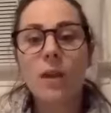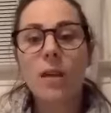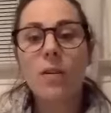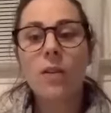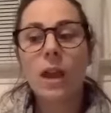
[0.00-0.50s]

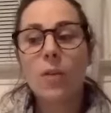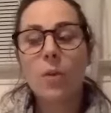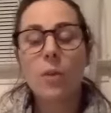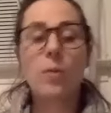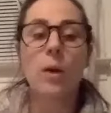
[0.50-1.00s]
they
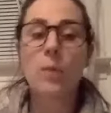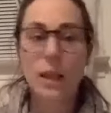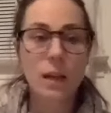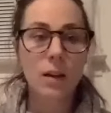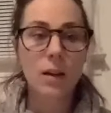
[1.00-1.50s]
were public
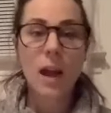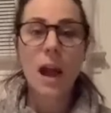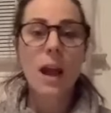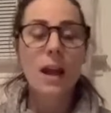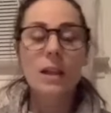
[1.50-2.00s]

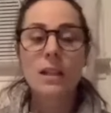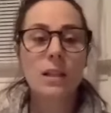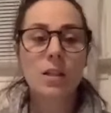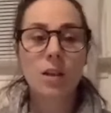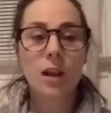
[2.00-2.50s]
and I can
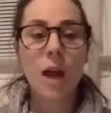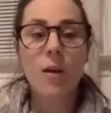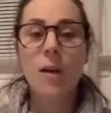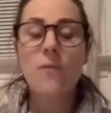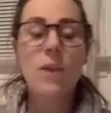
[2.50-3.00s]
see their
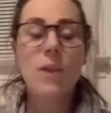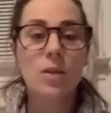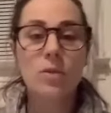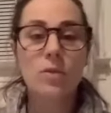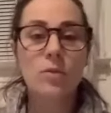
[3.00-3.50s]
account, if
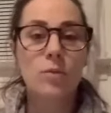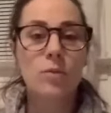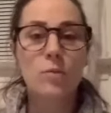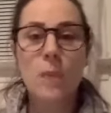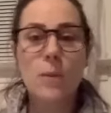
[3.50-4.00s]
they're
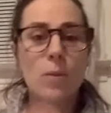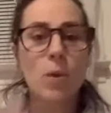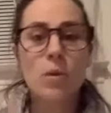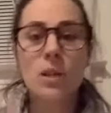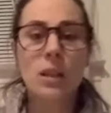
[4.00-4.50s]
maybe
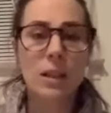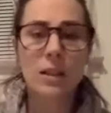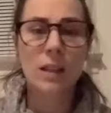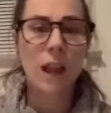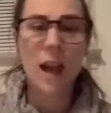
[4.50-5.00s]
posting things
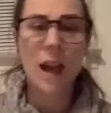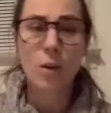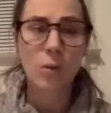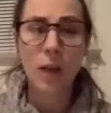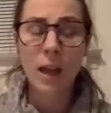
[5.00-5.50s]
that I
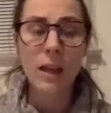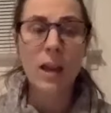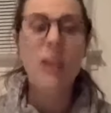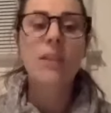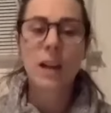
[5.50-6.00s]
don't like,
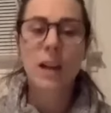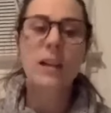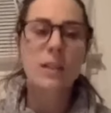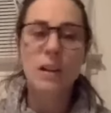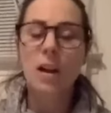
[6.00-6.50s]
then I
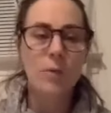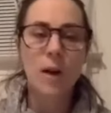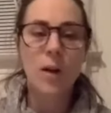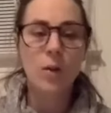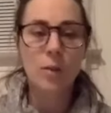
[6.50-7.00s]
can
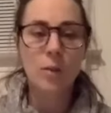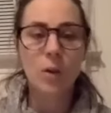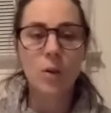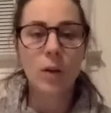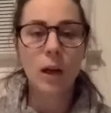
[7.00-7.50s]
unfollow them
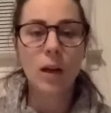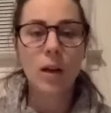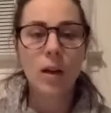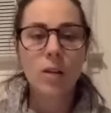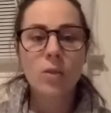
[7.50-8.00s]
real quick.
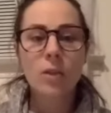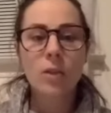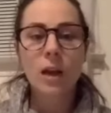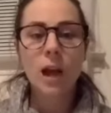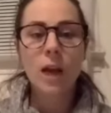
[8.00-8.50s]
So
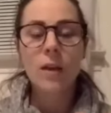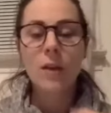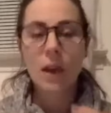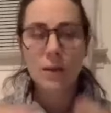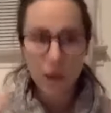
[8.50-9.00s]
then
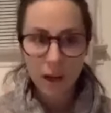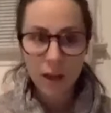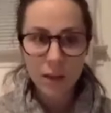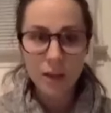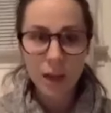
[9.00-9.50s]
that
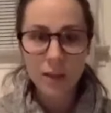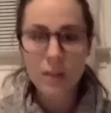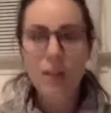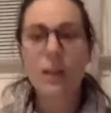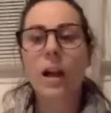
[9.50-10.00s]
very
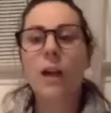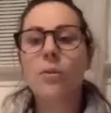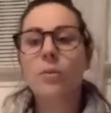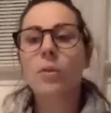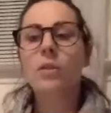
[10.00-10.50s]
instant, like
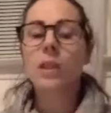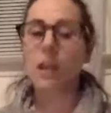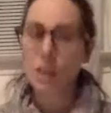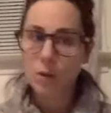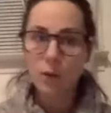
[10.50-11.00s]
I'm
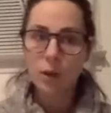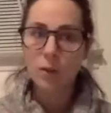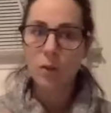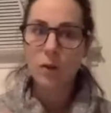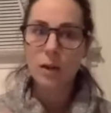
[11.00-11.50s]
sending those friend
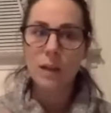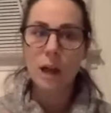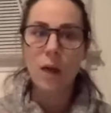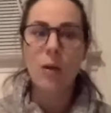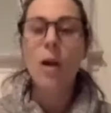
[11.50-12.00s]
requests
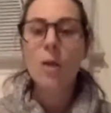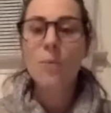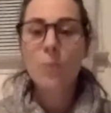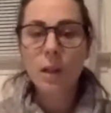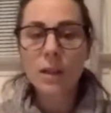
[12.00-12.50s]
out,
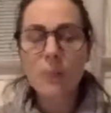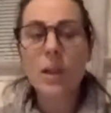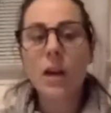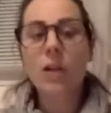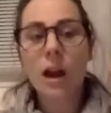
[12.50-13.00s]
plus I'm
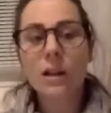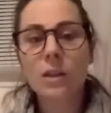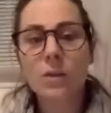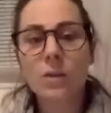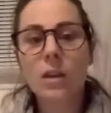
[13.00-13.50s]

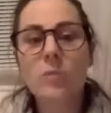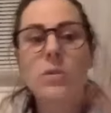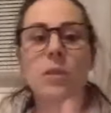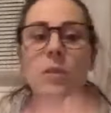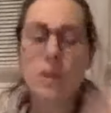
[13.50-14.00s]
interacting with them
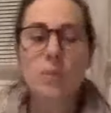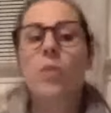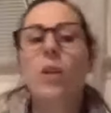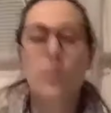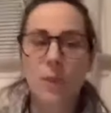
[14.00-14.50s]
to make them
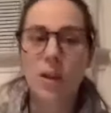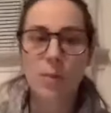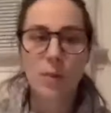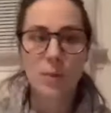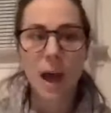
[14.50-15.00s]
want to follow
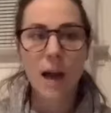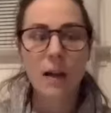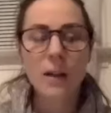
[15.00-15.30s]
me back.